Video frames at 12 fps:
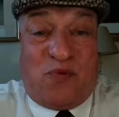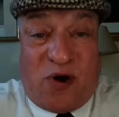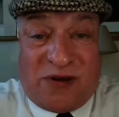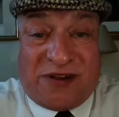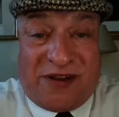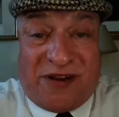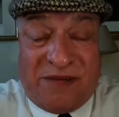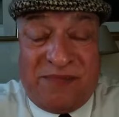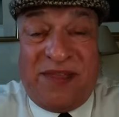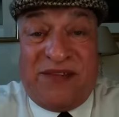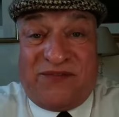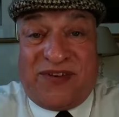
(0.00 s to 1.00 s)
Walker.
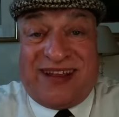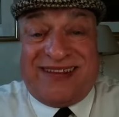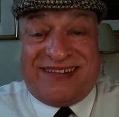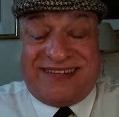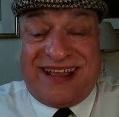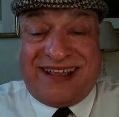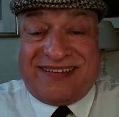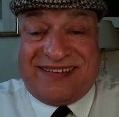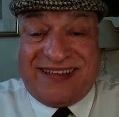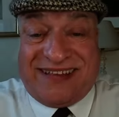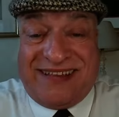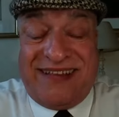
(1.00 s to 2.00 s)

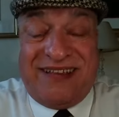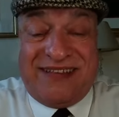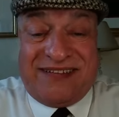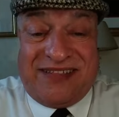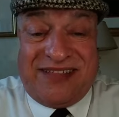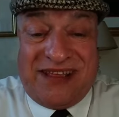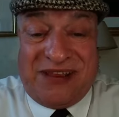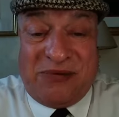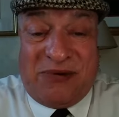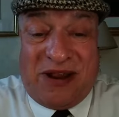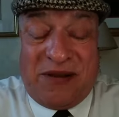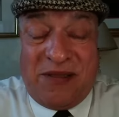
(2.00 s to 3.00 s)
Fantastic. So there
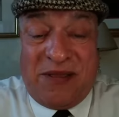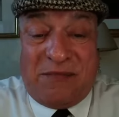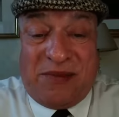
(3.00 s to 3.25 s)
you are.